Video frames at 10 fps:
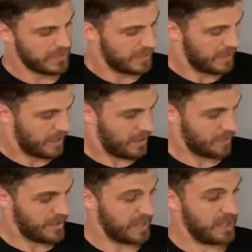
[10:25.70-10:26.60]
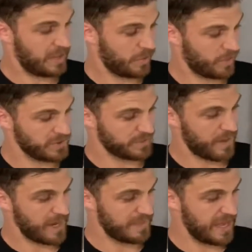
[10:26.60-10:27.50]
And the reason
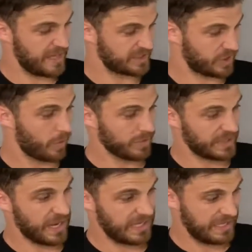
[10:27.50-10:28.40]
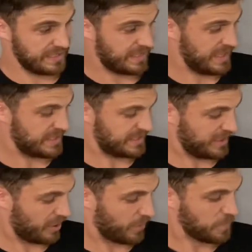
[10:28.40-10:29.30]
behind that is going kind of into this
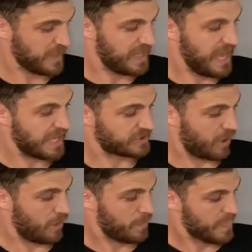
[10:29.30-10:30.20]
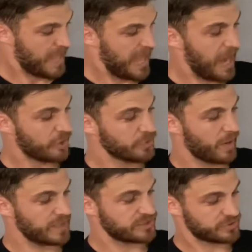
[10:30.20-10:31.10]
here. So how do
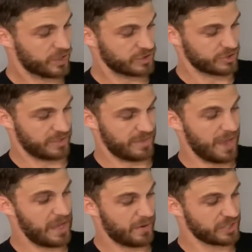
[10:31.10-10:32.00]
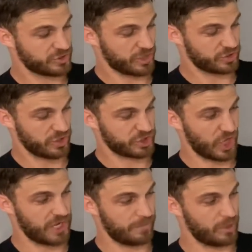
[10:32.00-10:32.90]
I structure them? How do I structure a
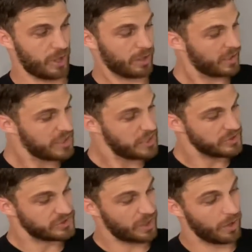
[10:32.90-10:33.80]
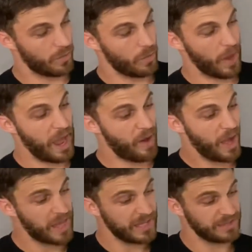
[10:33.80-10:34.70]
training block? So how
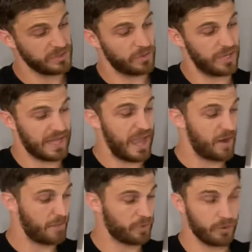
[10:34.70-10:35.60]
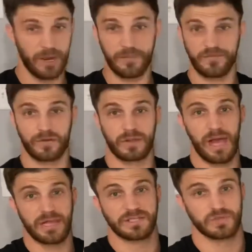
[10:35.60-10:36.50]
I like to do it and how I program it for
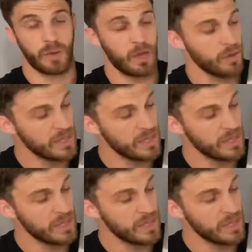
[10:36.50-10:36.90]
clients as well